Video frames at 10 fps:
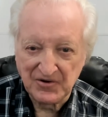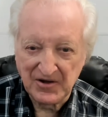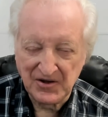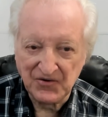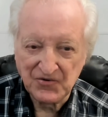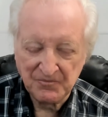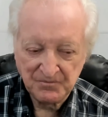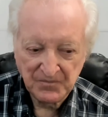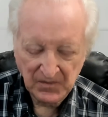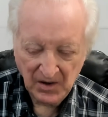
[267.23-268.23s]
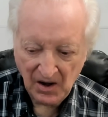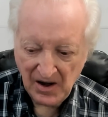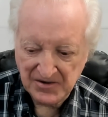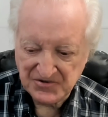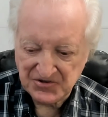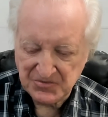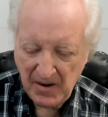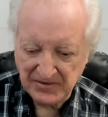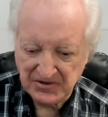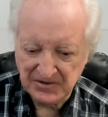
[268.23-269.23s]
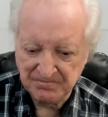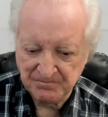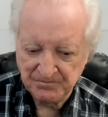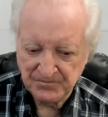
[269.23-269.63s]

is I suspected,